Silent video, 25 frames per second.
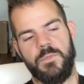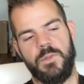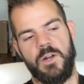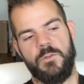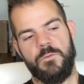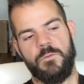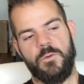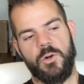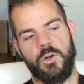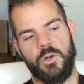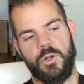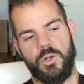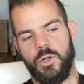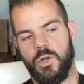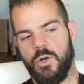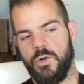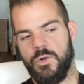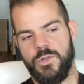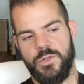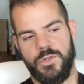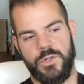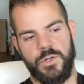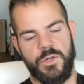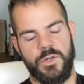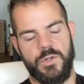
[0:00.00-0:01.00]
And for
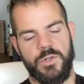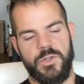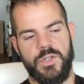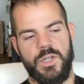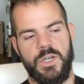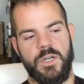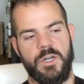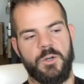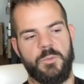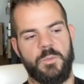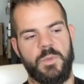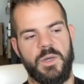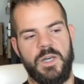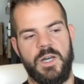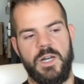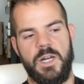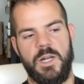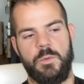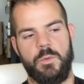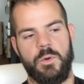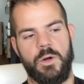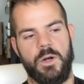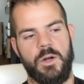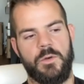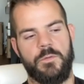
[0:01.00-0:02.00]
closers, it could be
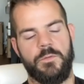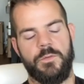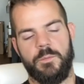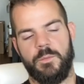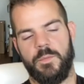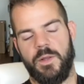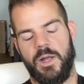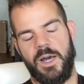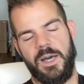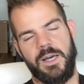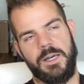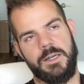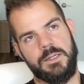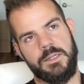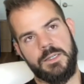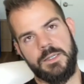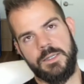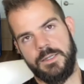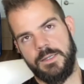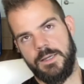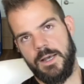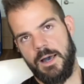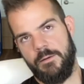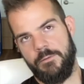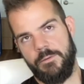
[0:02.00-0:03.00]
anywhere from like
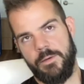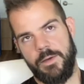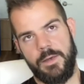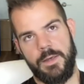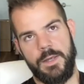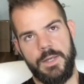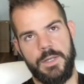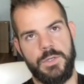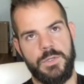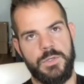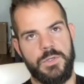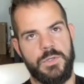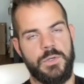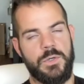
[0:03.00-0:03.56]
seven